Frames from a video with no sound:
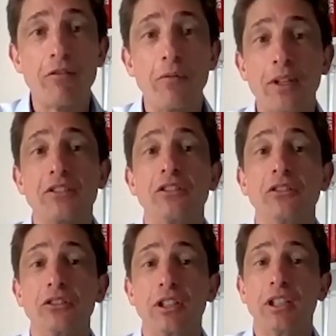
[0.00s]

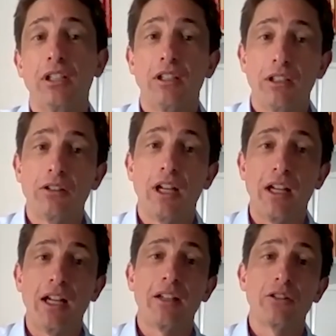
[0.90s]
investors
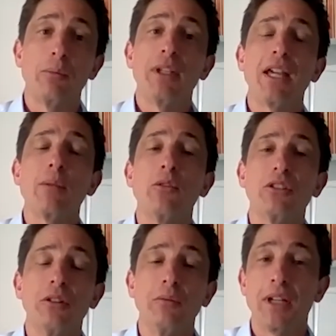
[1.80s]
to be able
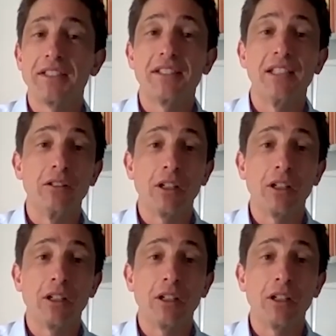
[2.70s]
to invest in